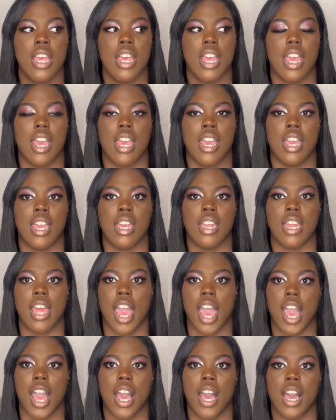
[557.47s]
And
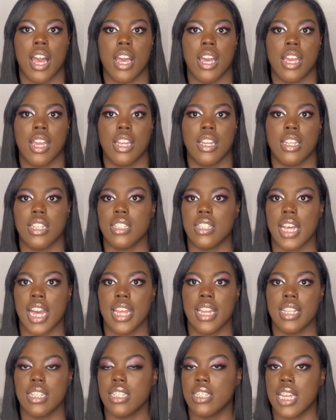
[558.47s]
I
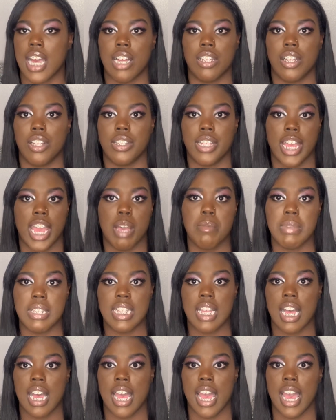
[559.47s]
decided to download the
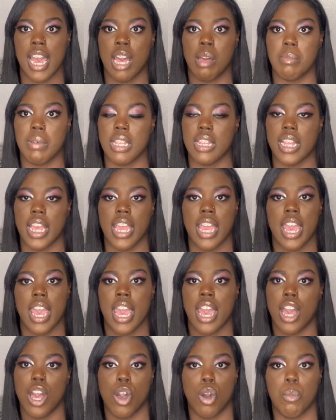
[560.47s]
Amazon app, and they
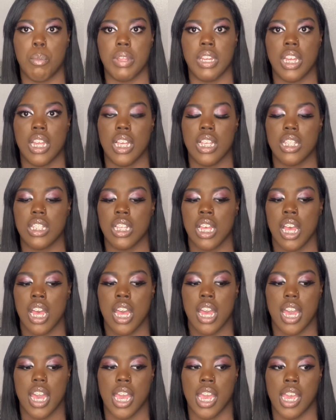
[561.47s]
had openings,
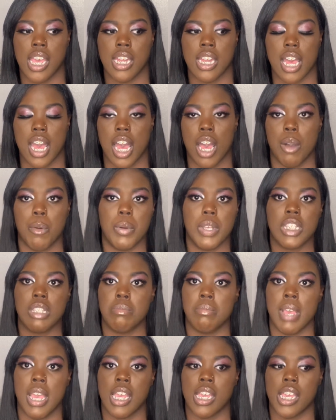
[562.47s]
and I was
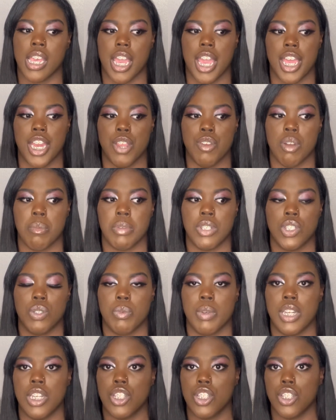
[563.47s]
making anywhere
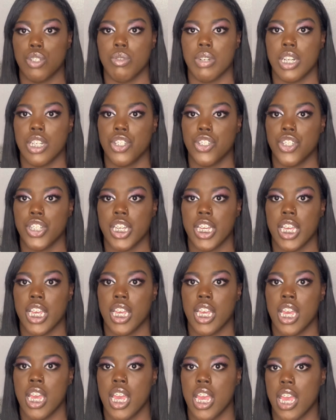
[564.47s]
between $200
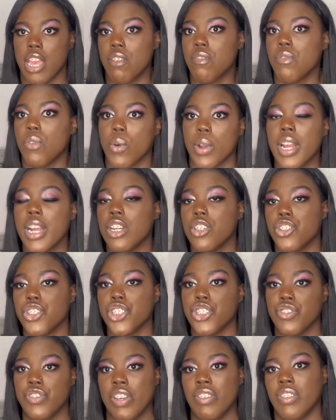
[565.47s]
and
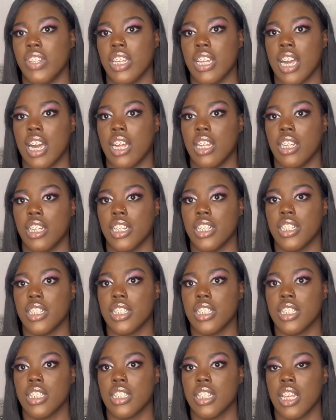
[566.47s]
$450
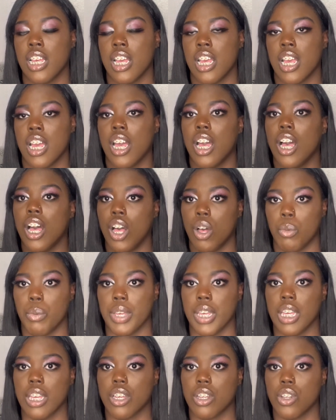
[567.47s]
a
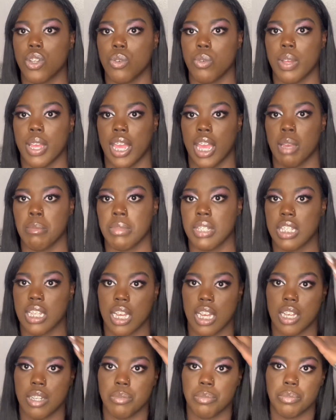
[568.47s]
week doing
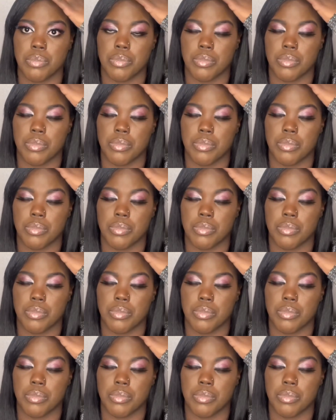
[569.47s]
Amazon.